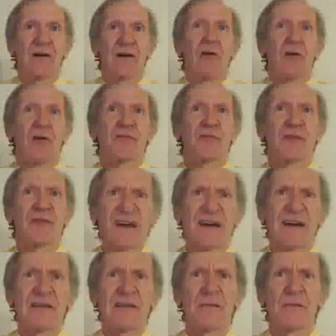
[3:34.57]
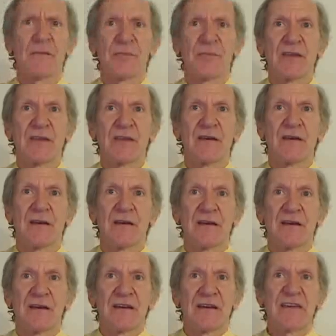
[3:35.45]
of fire,
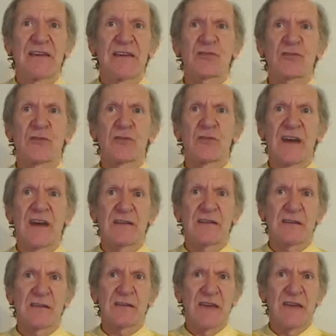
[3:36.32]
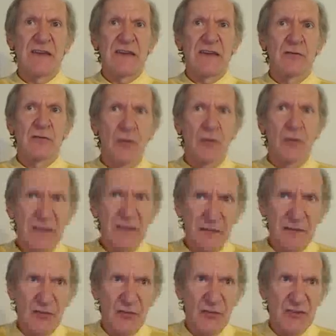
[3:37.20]
is to get a good
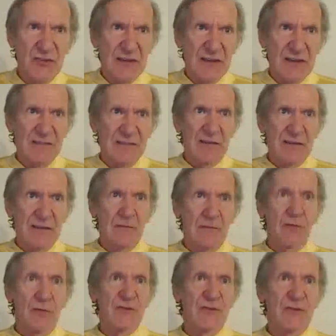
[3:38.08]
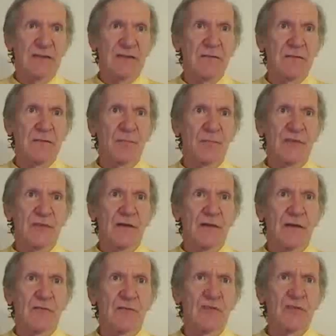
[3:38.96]
understanding of it.
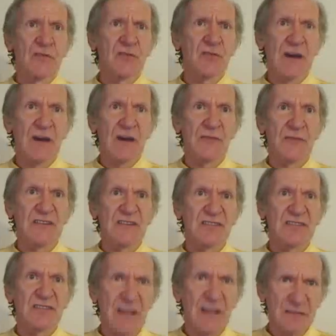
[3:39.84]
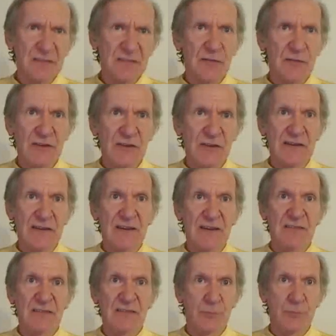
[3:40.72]
Once you have extensively
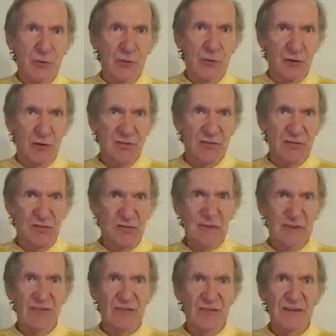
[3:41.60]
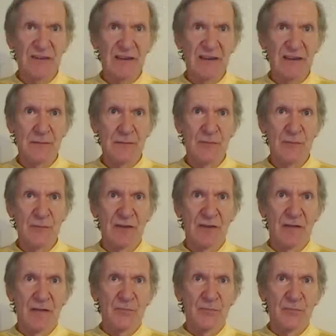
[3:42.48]
explored this realm,
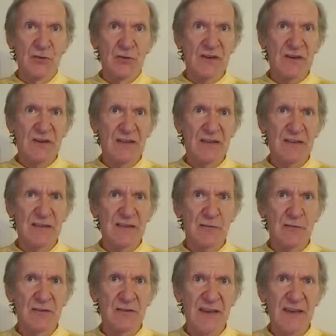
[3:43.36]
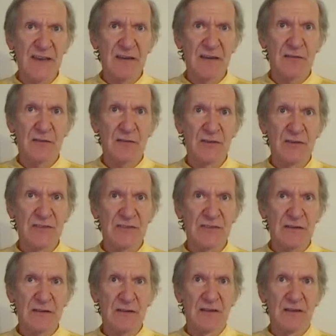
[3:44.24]
you can then connect with
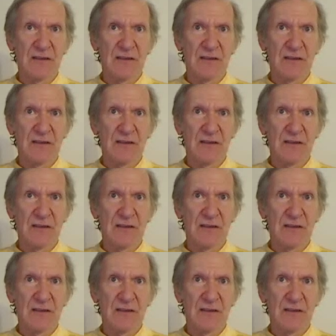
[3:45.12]
it